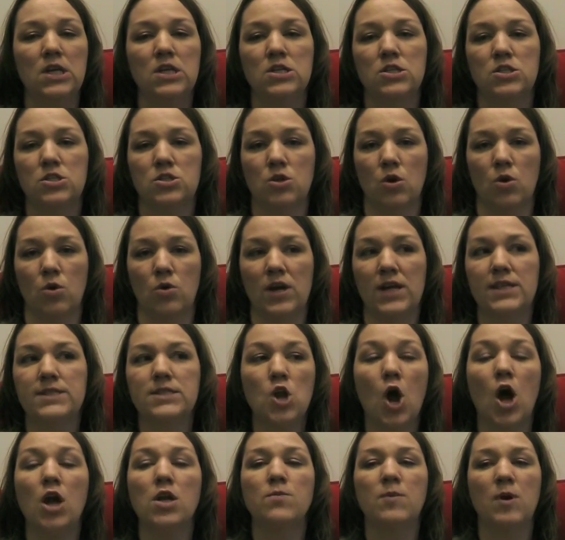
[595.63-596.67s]
So it's
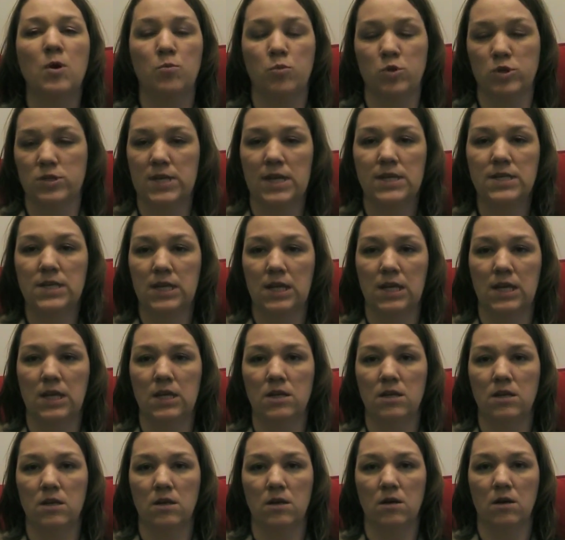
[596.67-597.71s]
not about presenting
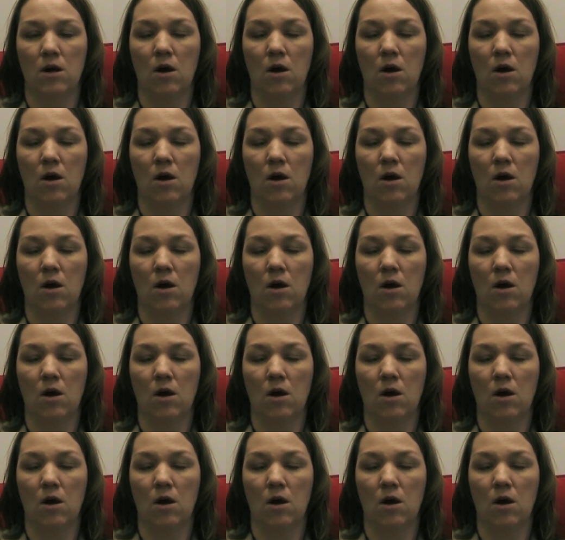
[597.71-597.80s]
it